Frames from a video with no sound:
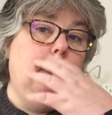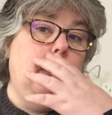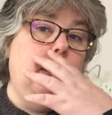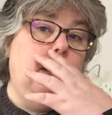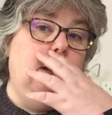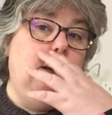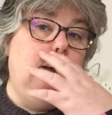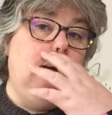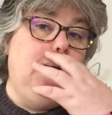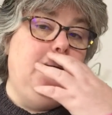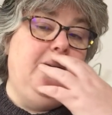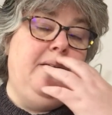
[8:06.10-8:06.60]

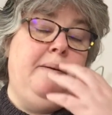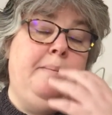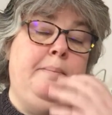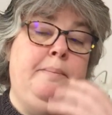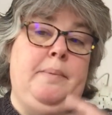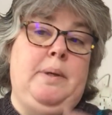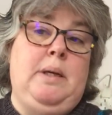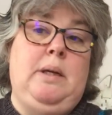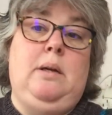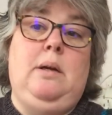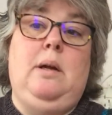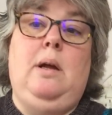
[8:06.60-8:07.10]

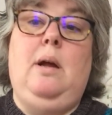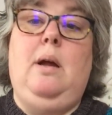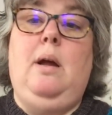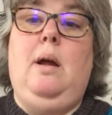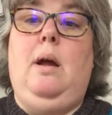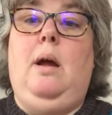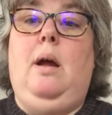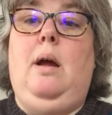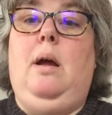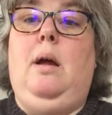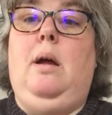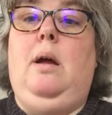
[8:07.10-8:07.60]
And
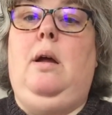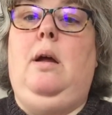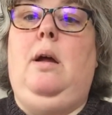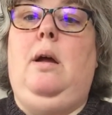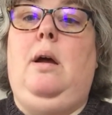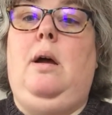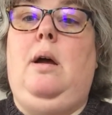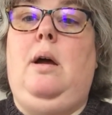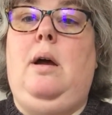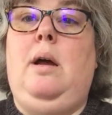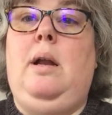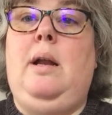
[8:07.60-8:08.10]

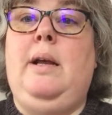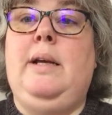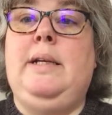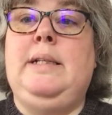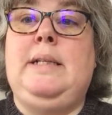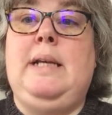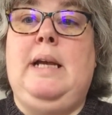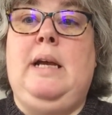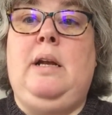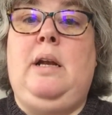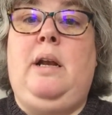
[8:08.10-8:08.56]
like I say,